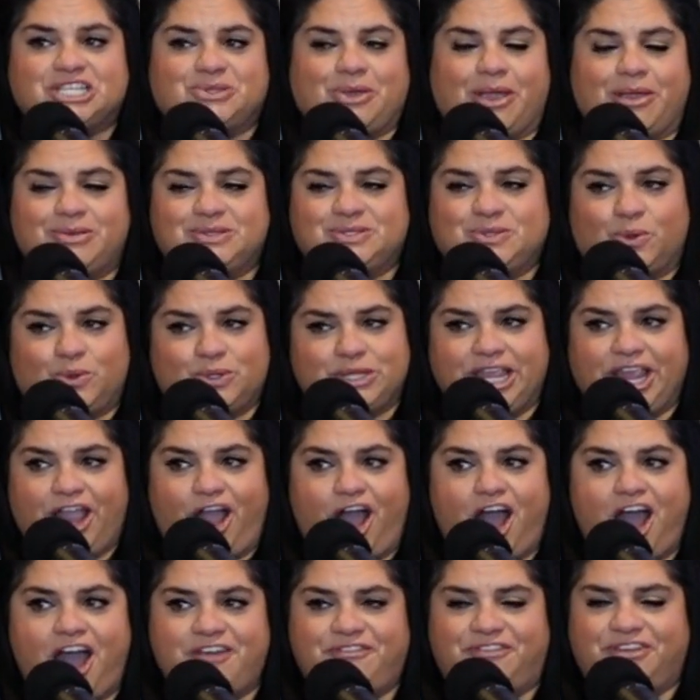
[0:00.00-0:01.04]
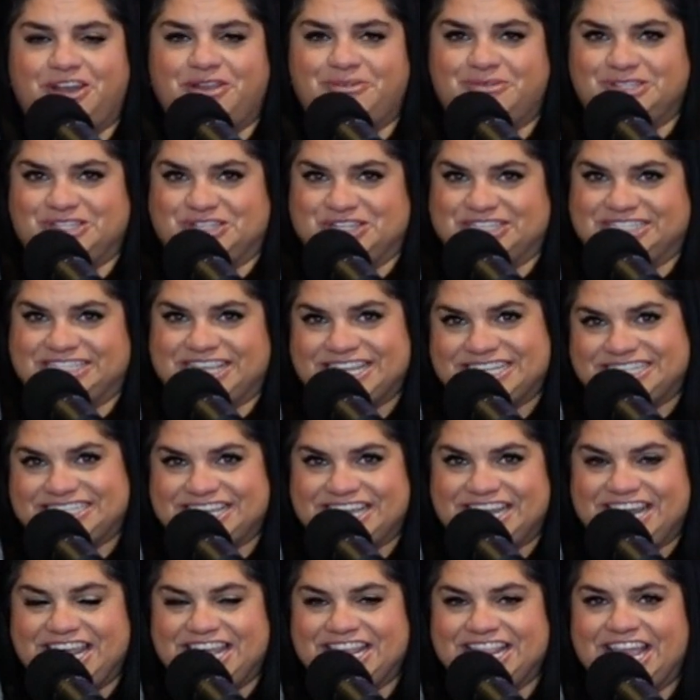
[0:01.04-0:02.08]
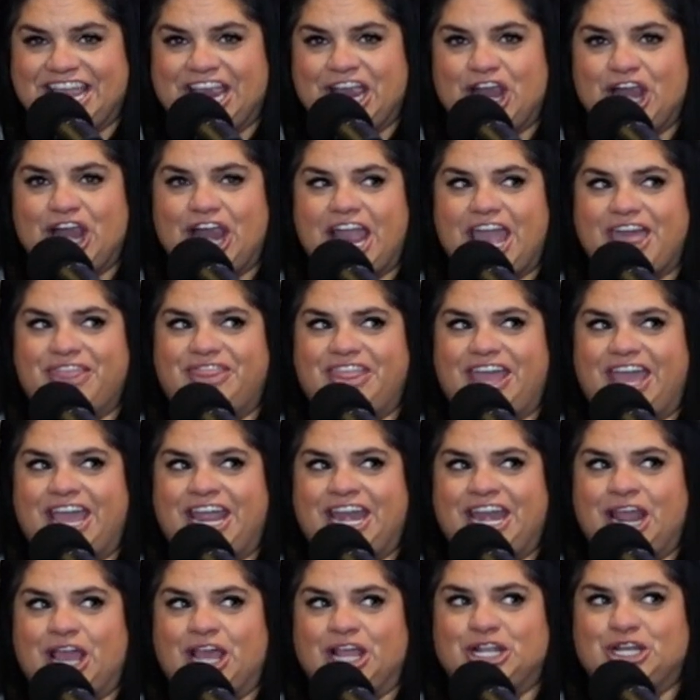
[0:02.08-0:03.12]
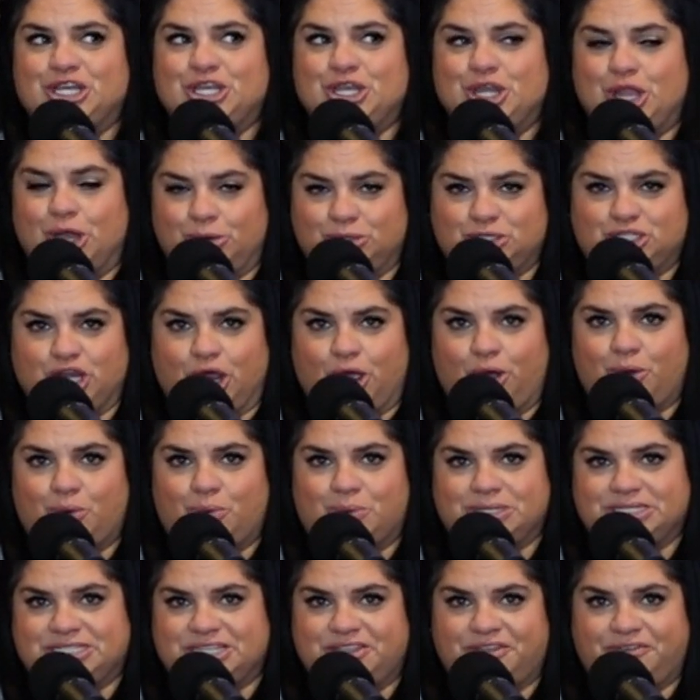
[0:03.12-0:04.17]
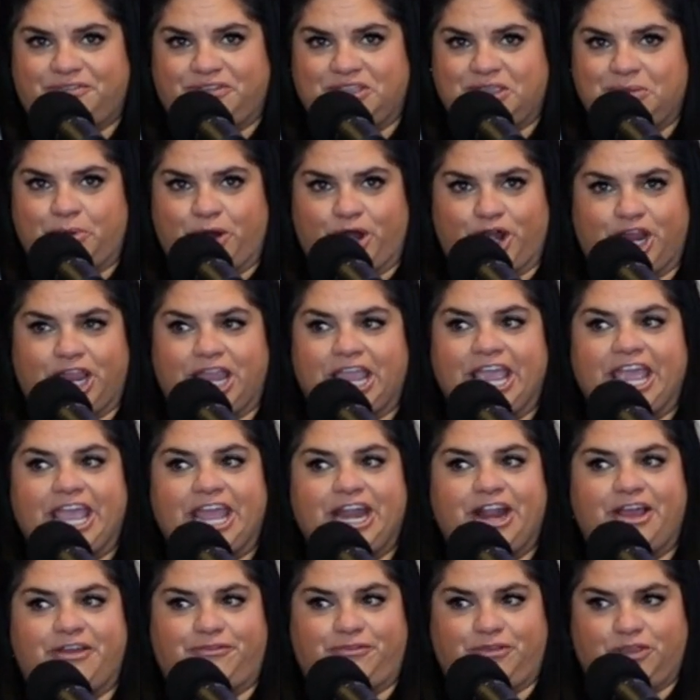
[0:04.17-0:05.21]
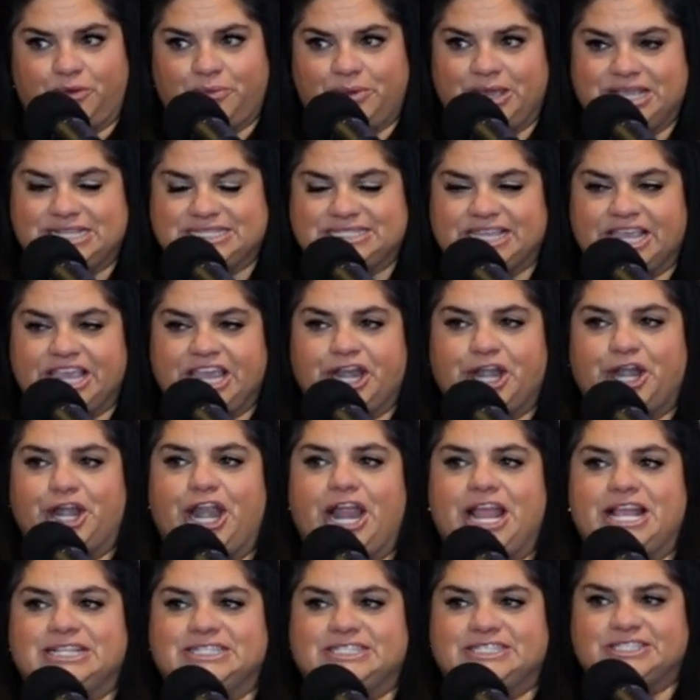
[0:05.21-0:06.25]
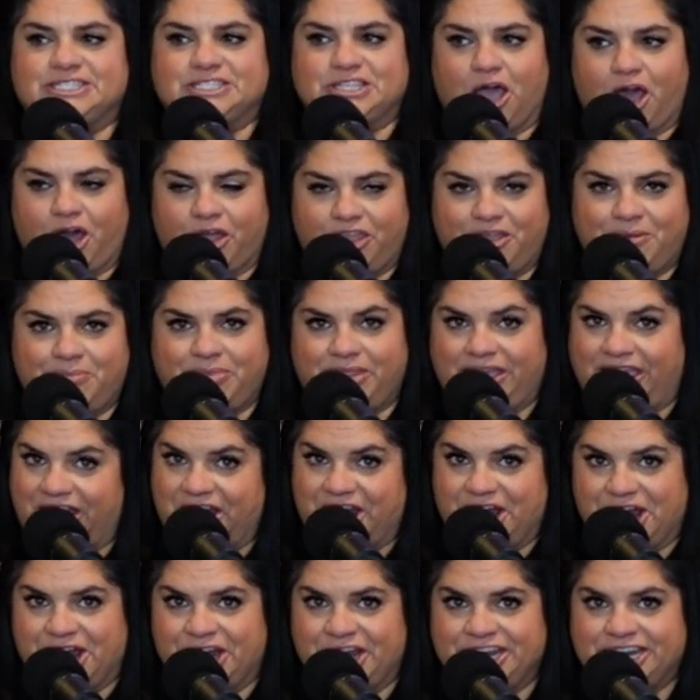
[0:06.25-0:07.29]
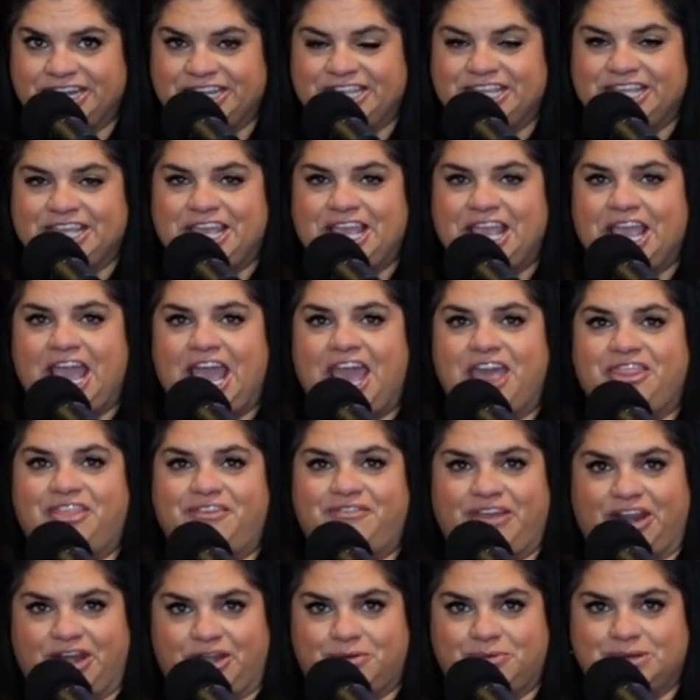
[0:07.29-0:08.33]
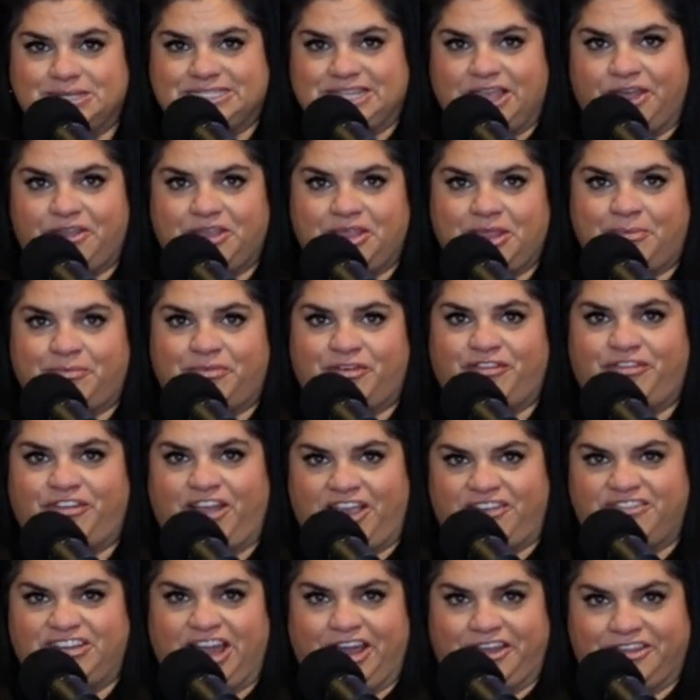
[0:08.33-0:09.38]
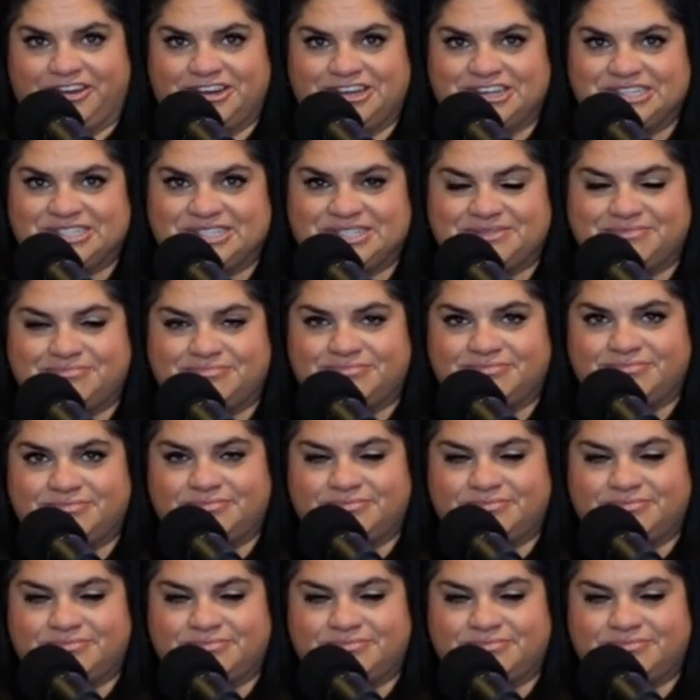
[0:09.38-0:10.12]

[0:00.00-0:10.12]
So I was holding off, and it was just like sitting there. And then, no joke, went to the flea market a few weeks later and saw them there. And the vendor was selling them for $5.